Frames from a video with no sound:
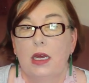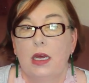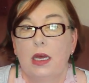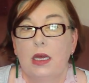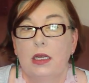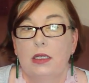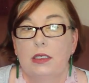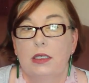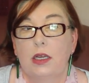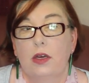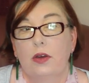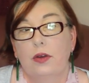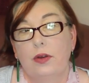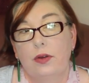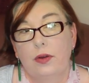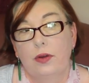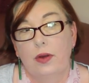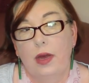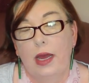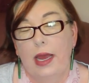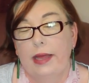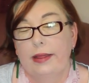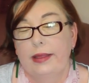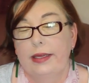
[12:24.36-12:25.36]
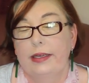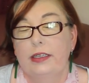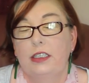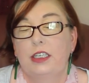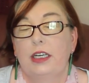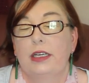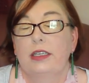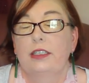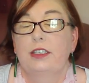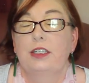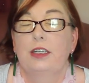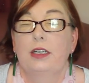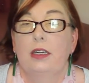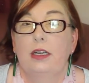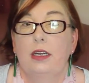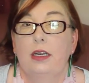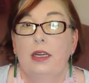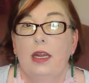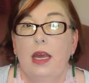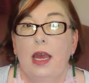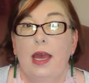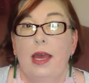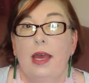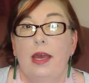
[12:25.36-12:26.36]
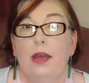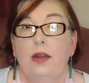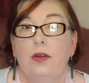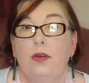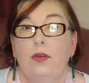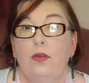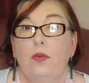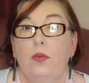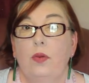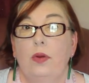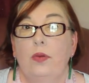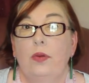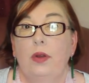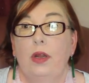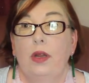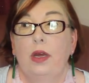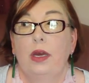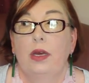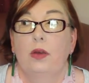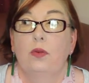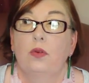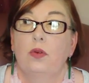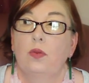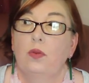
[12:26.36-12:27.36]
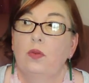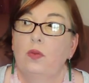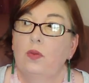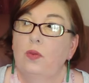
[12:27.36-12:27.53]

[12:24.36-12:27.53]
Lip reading: so I had the injection, and we were like, well,